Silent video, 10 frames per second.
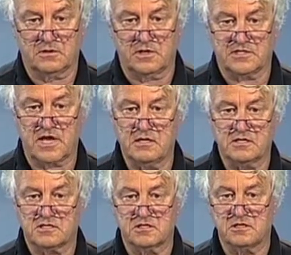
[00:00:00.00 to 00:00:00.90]
It's
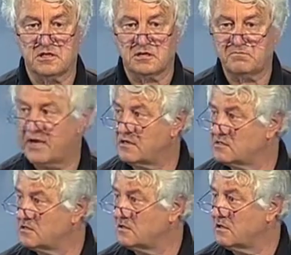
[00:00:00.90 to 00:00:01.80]
Hennessy and
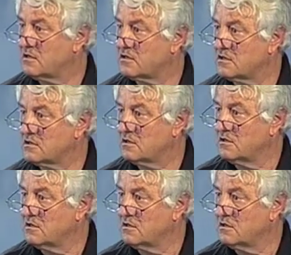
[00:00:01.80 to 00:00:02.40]
Patterson, I think,